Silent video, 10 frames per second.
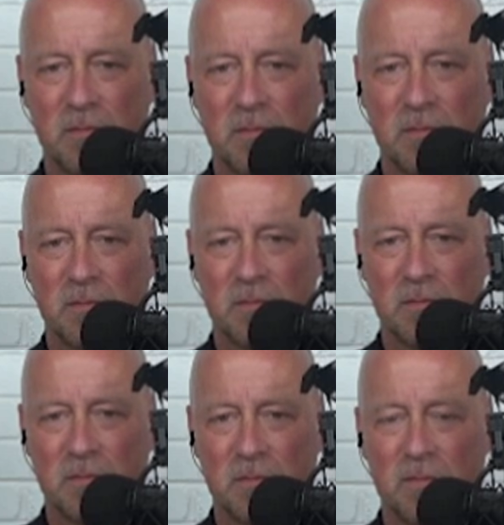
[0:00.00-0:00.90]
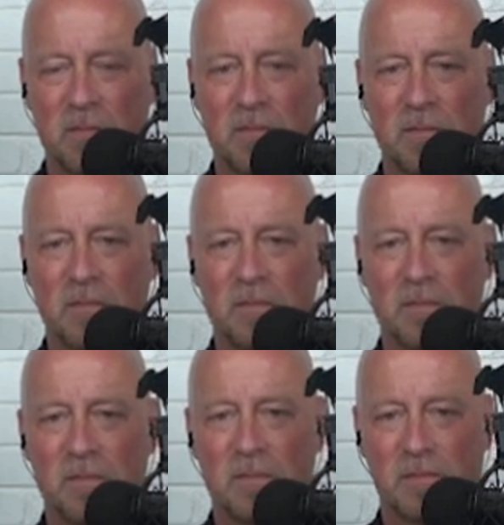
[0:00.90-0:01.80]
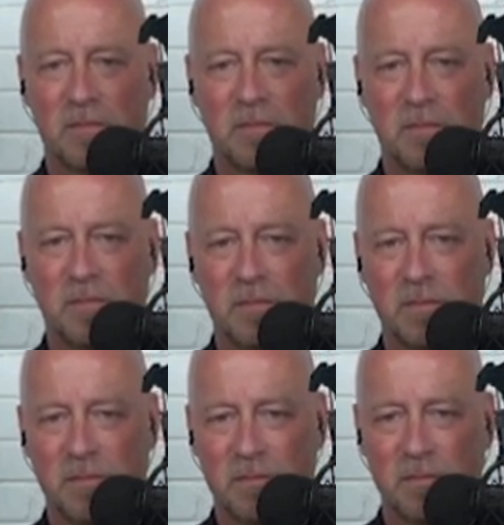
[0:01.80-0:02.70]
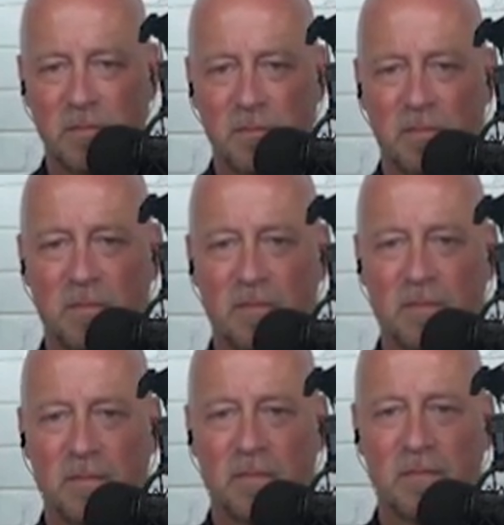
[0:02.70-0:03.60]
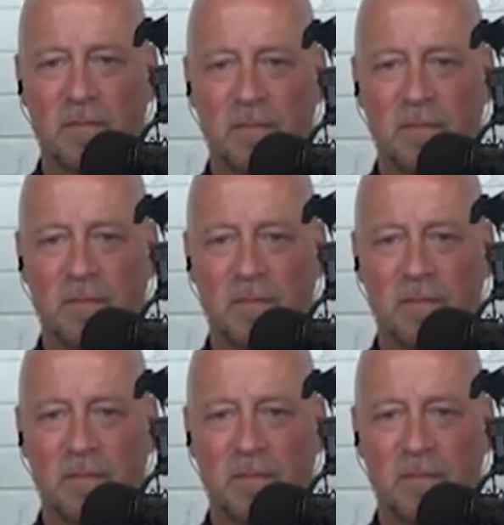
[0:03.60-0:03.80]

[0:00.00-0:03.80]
No words are spoken by the person on screen.